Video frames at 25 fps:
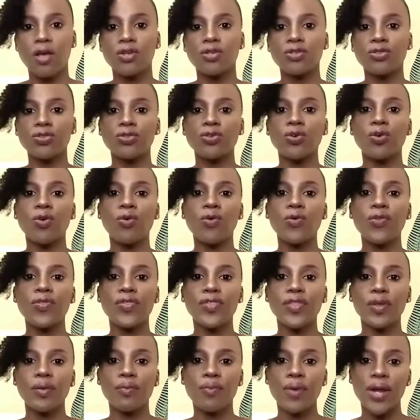So
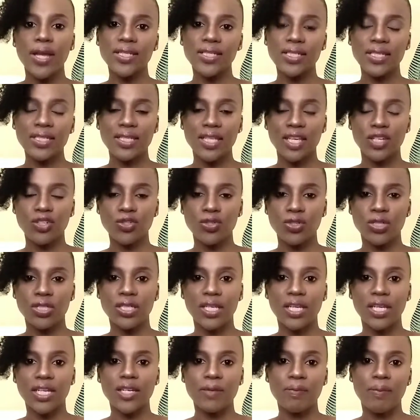the prices that you
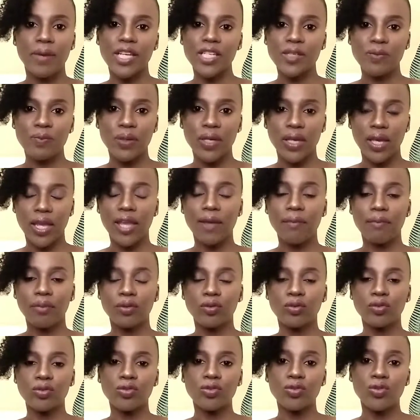set must be able